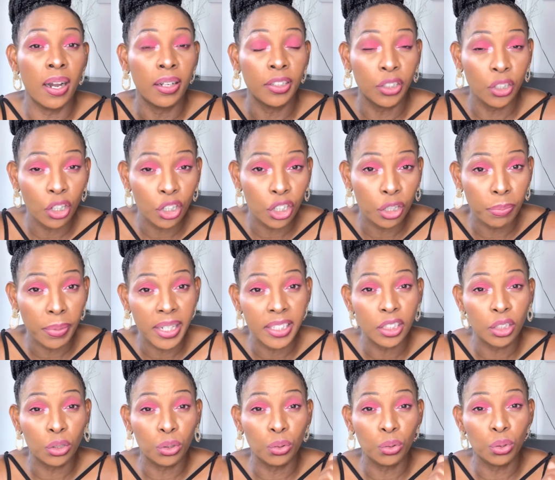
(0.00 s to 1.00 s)

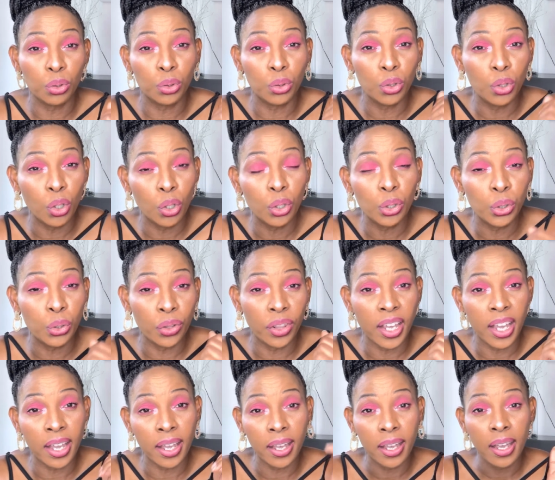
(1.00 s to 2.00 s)
documents to go to
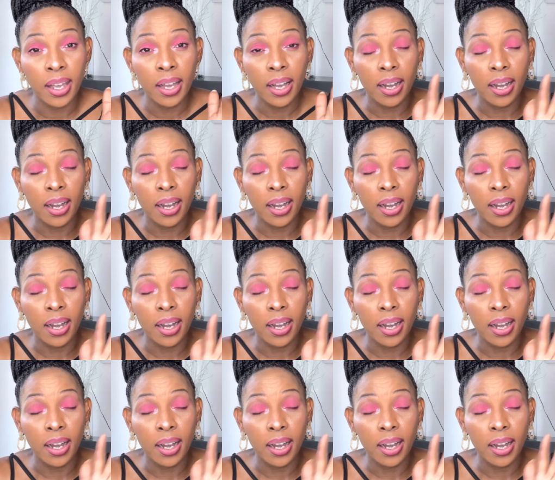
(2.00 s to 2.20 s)
the